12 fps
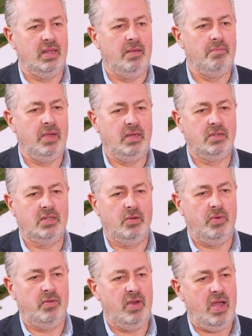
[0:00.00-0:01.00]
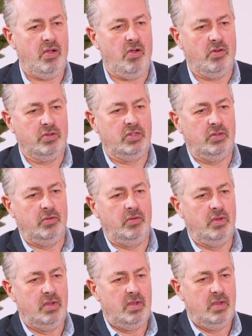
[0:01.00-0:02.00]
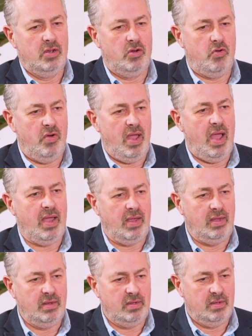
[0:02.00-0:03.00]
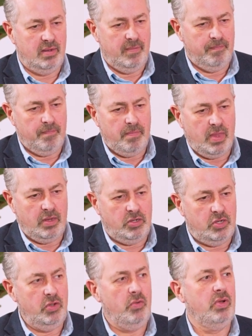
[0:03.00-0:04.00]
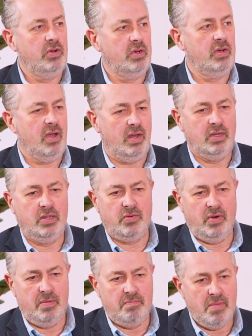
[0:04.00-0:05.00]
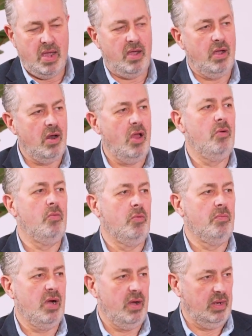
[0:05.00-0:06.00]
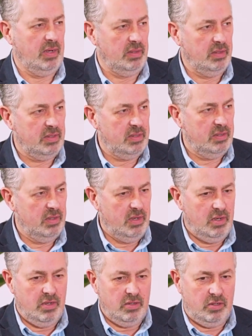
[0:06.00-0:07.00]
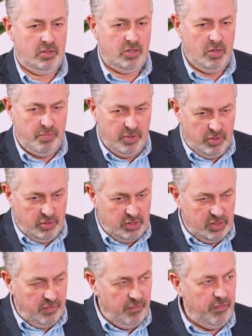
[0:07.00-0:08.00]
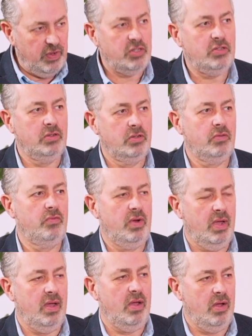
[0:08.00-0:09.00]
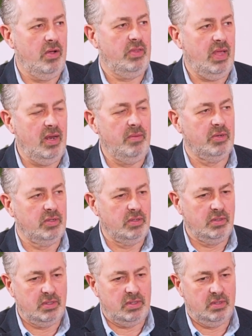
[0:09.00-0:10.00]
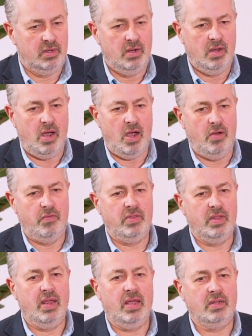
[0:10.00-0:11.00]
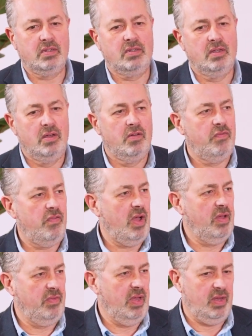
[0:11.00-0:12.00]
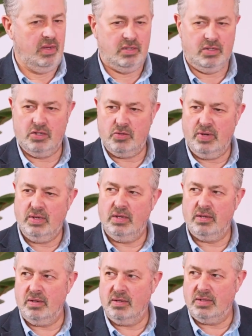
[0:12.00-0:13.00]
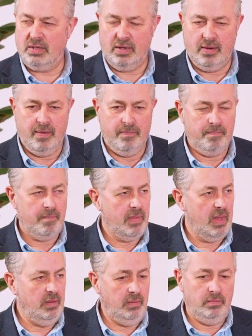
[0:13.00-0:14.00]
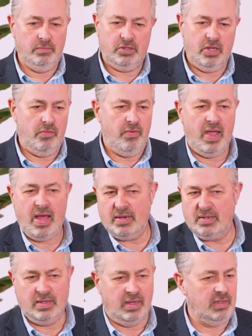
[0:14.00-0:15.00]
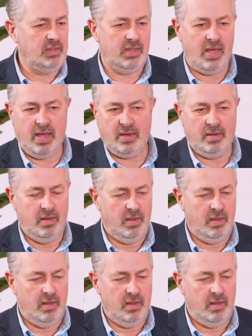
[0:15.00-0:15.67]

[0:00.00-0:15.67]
then means that we've now got to create 293 mega global mines to produce sufficient rare earth elements over the next 5 years to 2030. So the reality is that